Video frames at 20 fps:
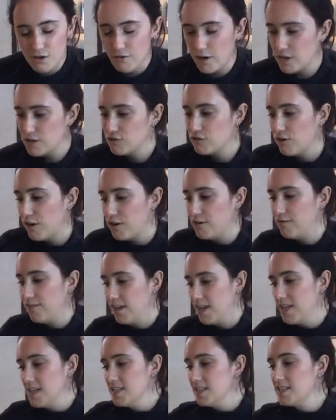your own
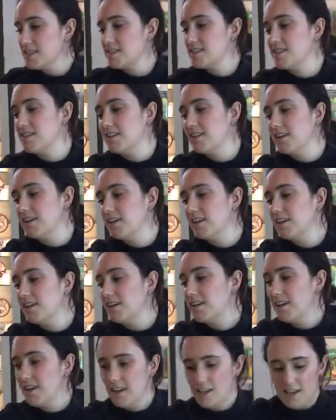trophies
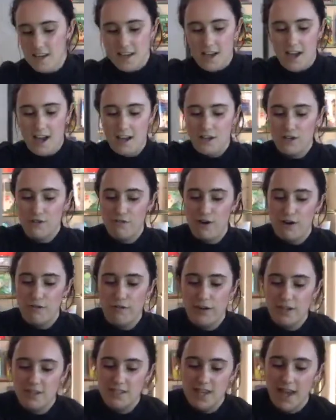and your
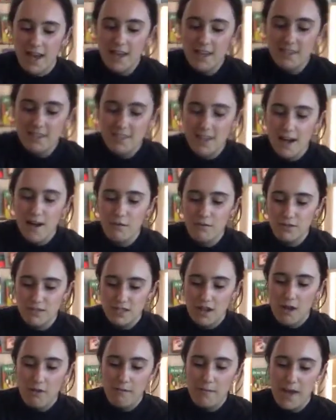own rosettes
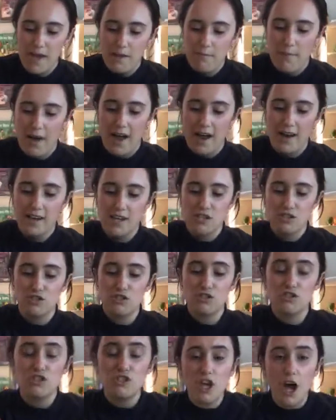out of paper, and
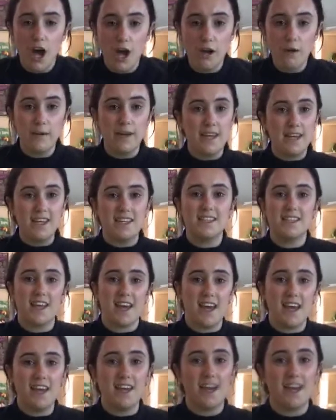it's so
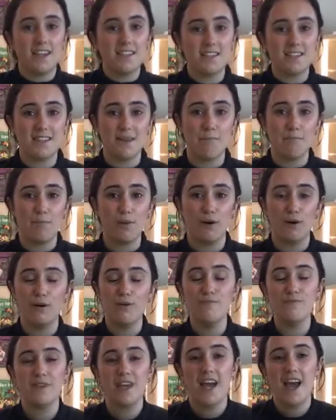easy and
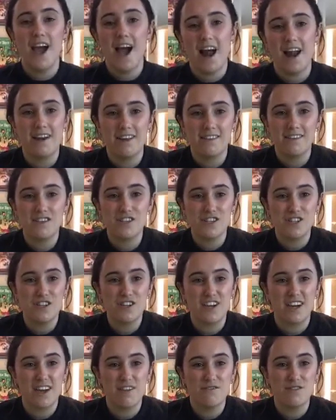simple, and
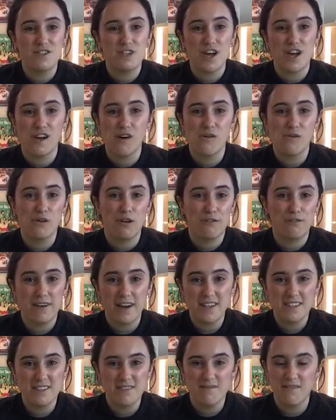you can give to all your
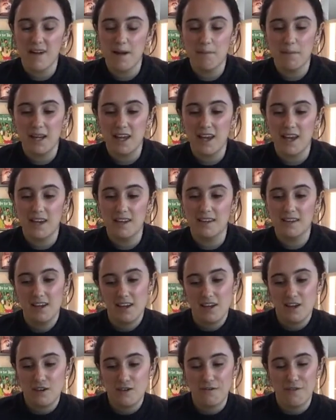friends and
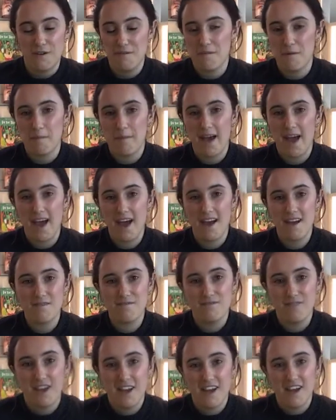family, your favourite
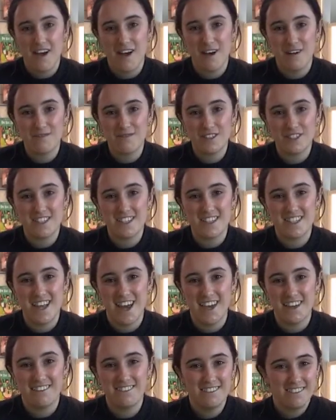pet, just to
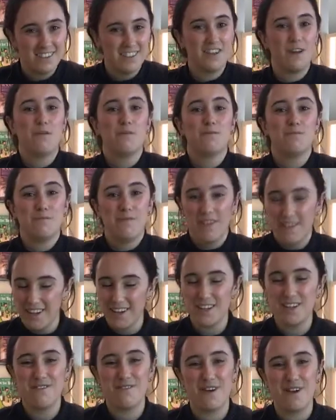say, you know,
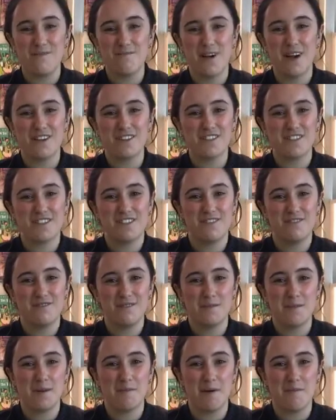thank you very much
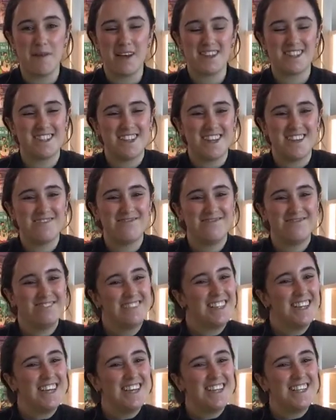for being my bestie.
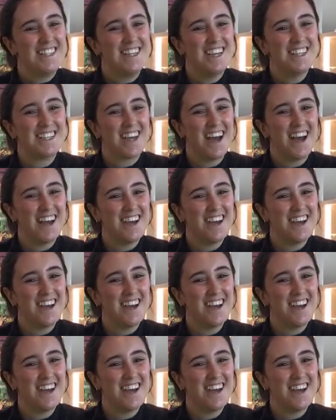Cheers,